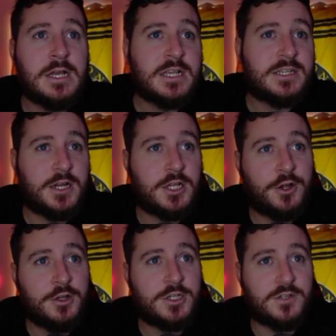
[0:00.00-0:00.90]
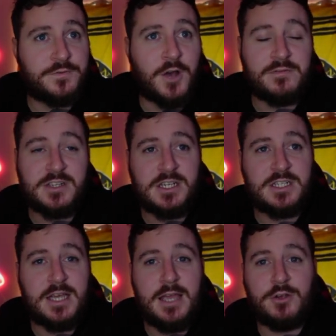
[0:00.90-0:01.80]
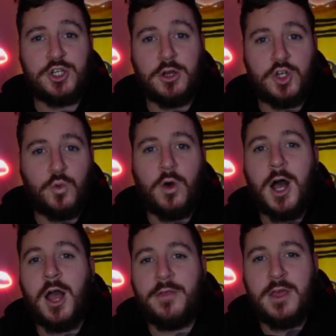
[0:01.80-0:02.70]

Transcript: Centre clearance is 5 to 16, which shows you why I think we